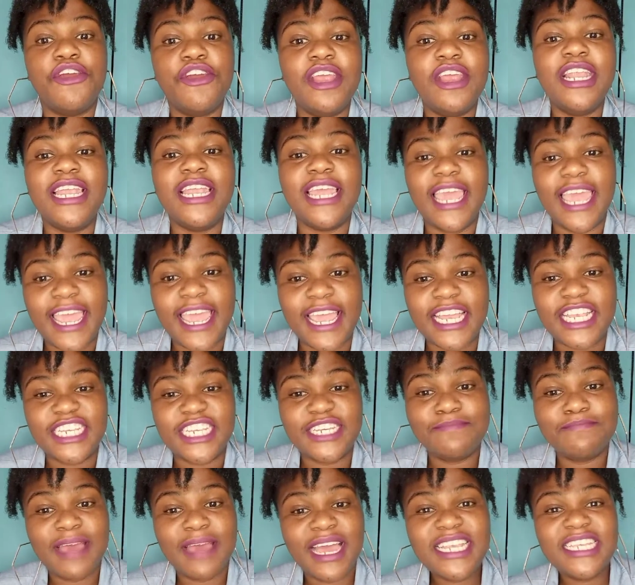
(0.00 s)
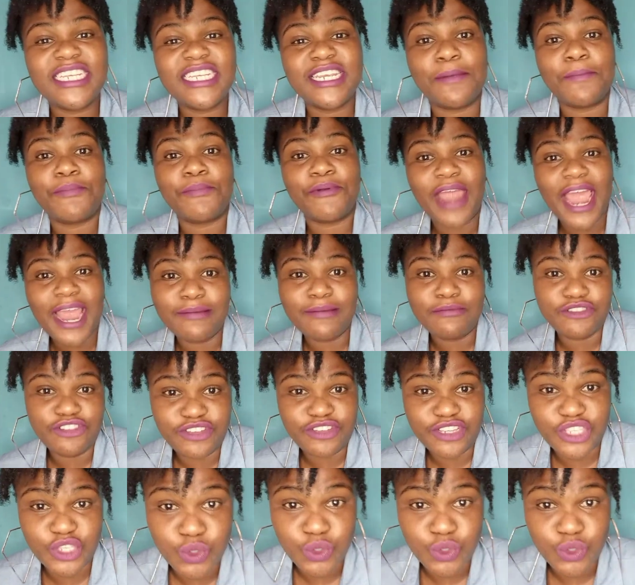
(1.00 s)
early age. Imagine a primary